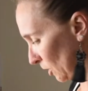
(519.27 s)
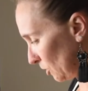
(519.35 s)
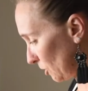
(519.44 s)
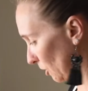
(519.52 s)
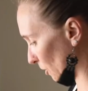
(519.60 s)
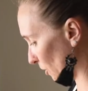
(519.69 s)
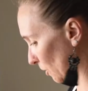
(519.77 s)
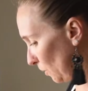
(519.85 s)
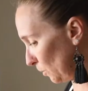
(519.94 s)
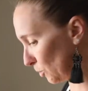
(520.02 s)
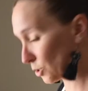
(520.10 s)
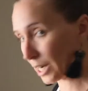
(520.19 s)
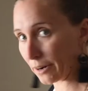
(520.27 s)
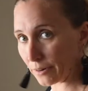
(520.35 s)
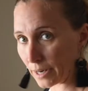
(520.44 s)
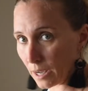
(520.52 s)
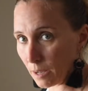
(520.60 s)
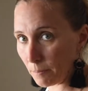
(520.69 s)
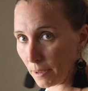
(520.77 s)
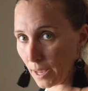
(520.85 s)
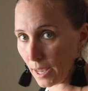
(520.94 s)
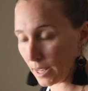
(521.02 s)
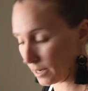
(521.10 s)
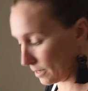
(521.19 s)
So we'll jar it up
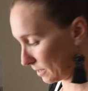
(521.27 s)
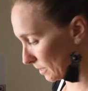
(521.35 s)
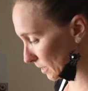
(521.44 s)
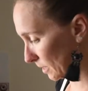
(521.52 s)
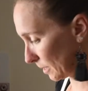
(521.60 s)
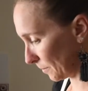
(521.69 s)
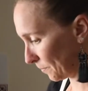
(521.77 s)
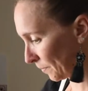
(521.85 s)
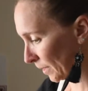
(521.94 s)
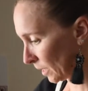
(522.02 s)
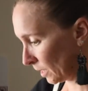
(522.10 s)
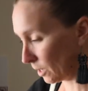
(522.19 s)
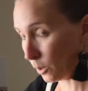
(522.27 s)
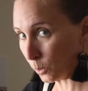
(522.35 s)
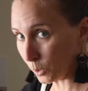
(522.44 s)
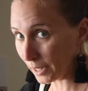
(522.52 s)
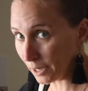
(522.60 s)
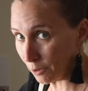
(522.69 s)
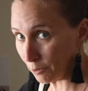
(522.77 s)
and we'll let it